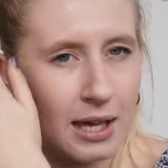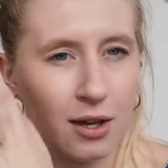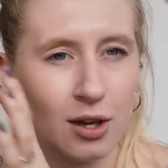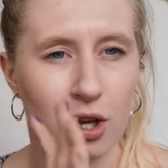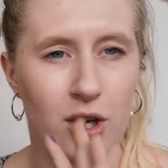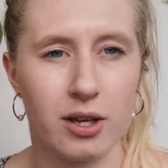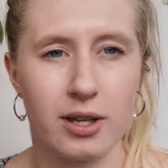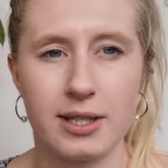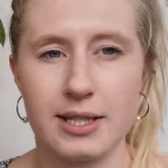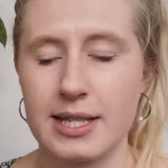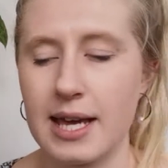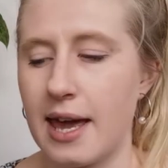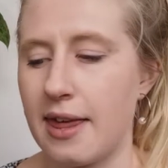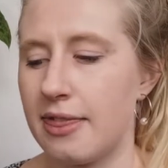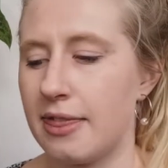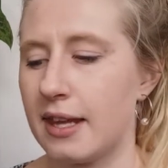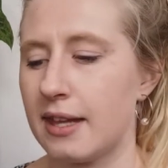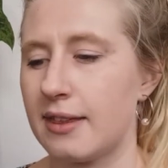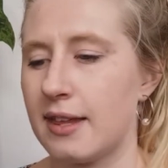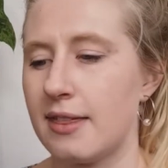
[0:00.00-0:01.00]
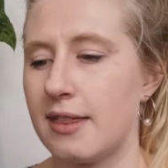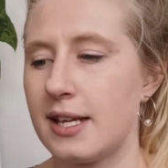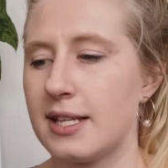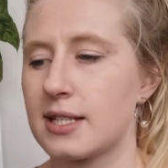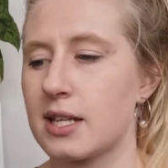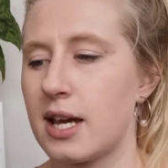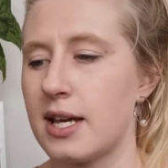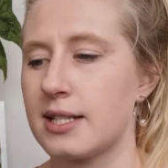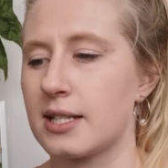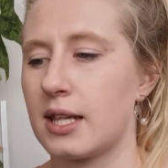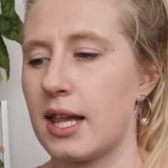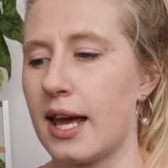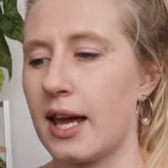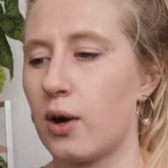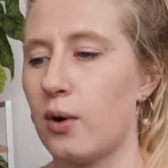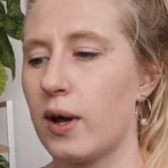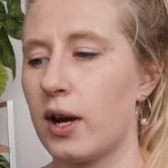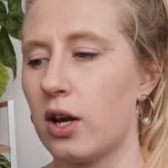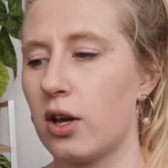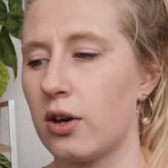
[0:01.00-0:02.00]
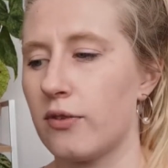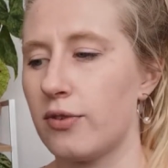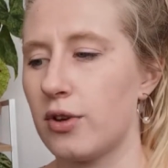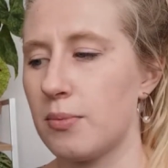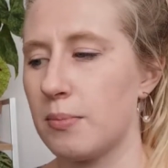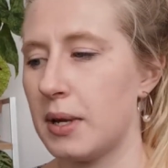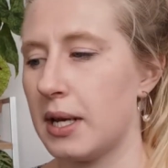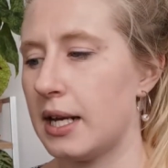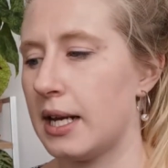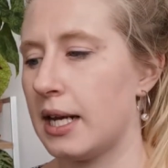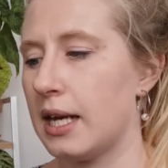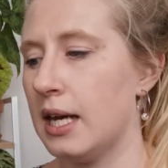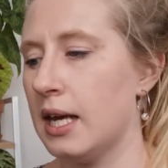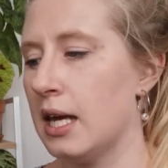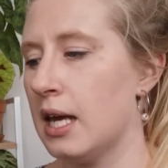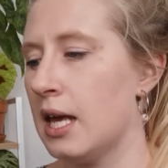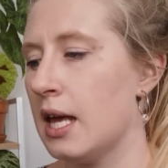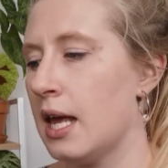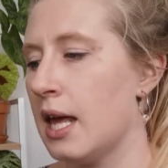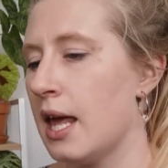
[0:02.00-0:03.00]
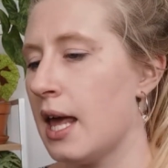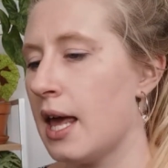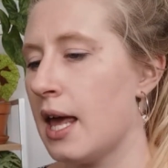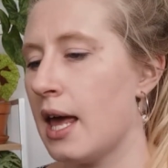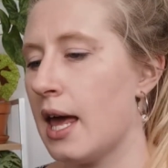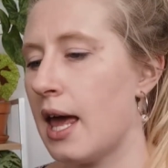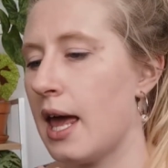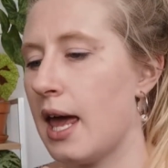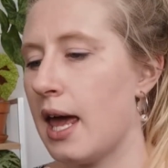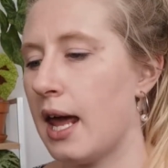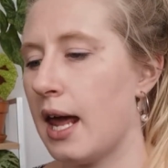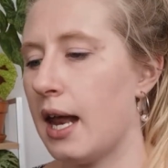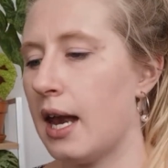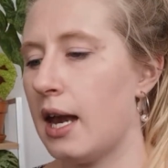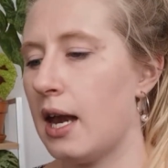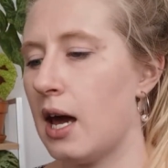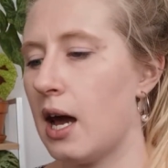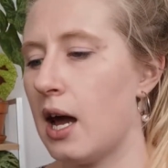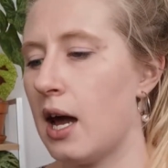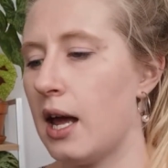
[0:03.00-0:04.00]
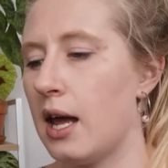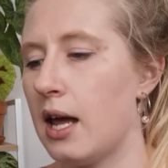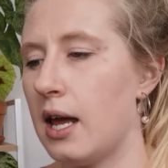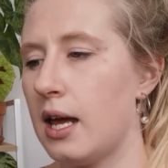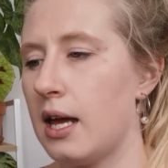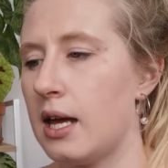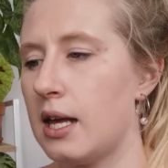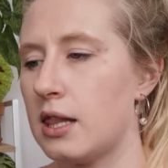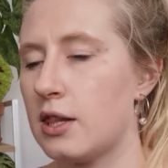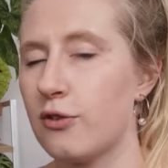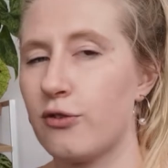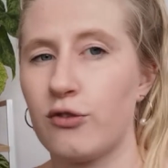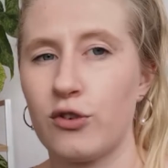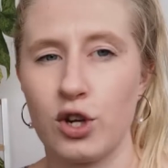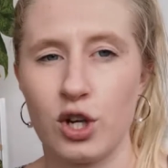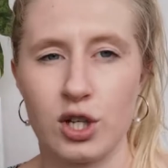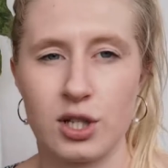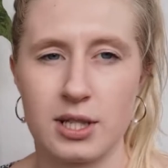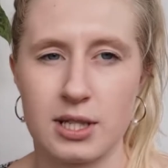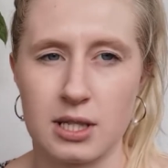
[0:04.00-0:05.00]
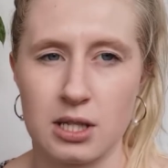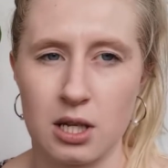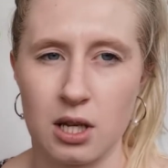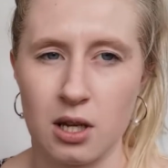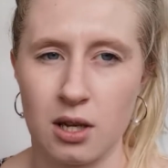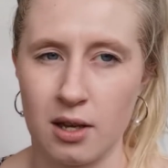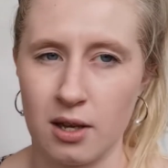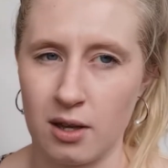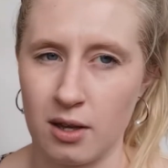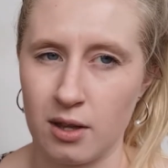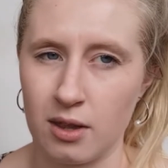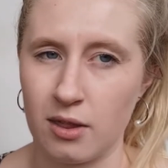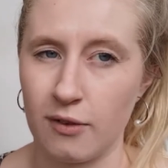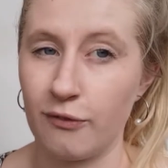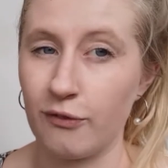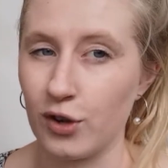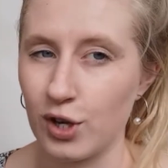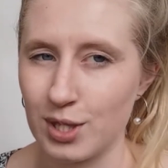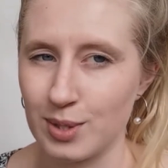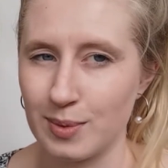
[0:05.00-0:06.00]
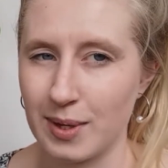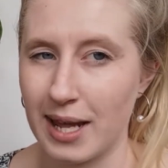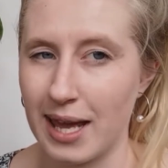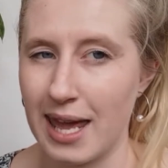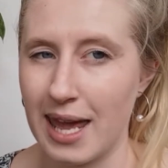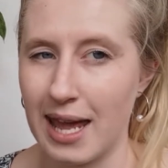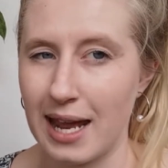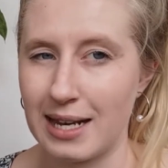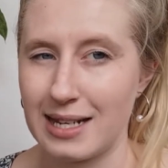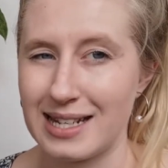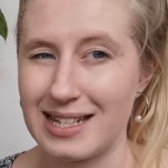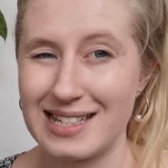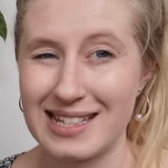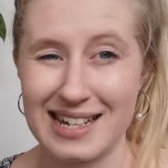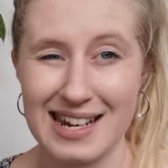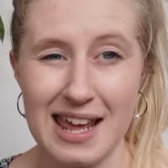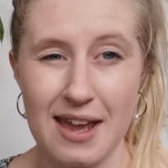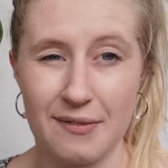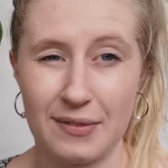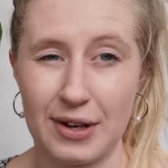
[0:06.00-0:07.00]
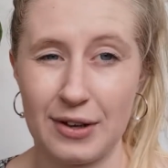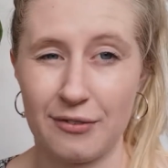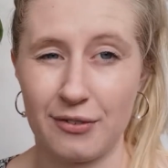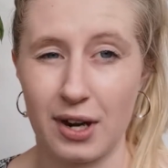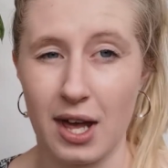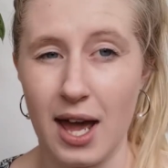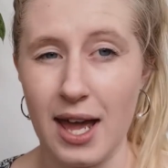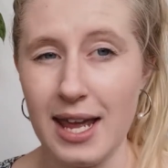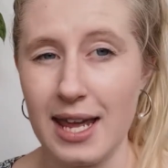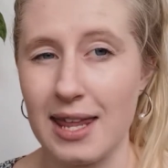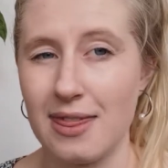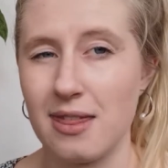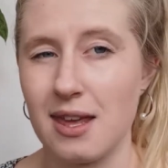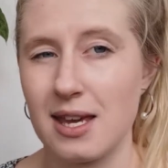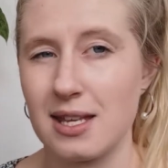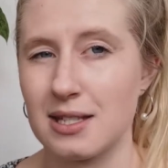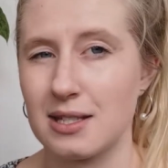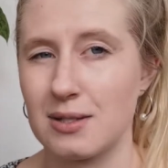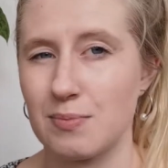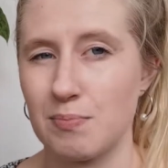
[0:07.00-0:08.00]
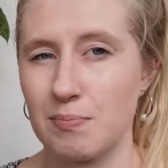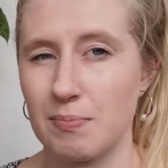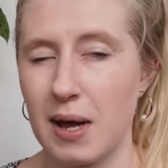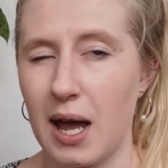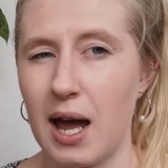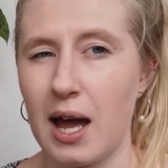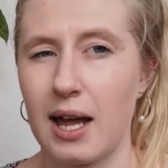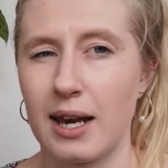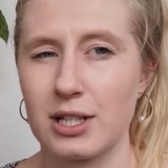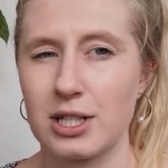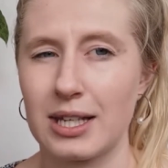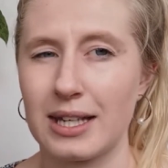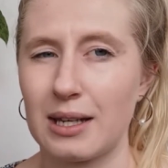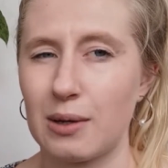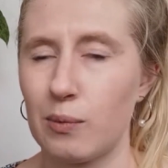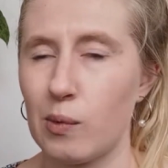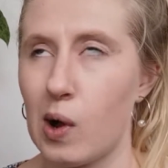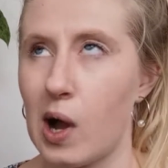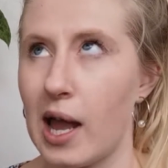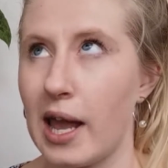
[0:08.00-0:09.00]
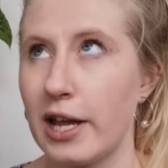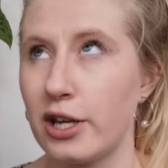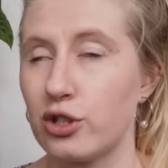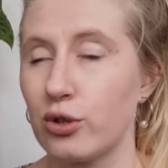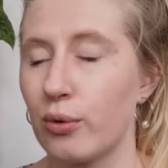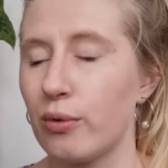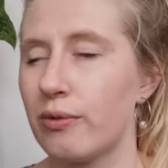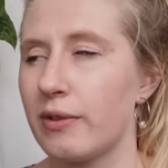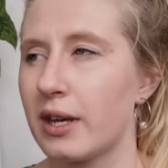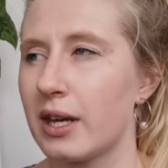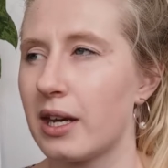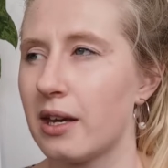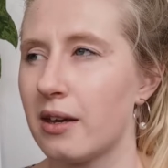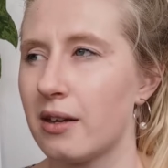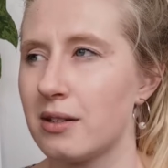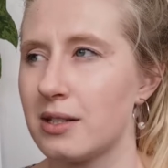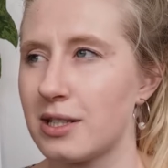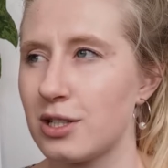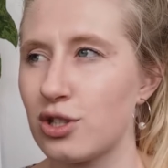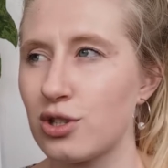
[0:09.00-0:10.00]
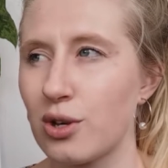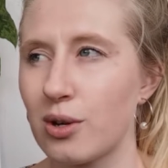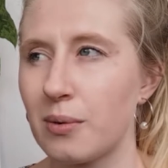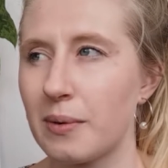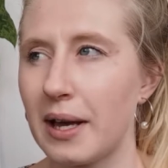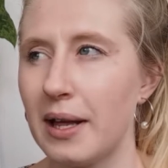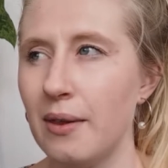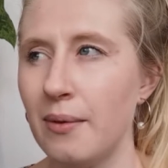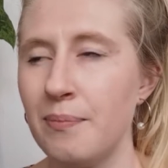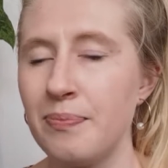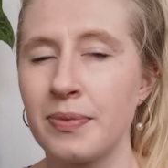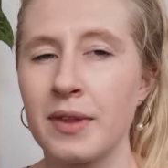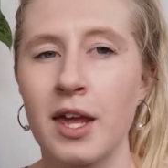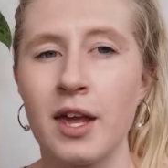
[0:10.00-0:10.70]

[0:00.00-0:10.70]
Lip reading: because I think that these guys are like quite a lot of humidity, and the first one I had, it didn't have enough light, and that's partly why I don't think it did so well.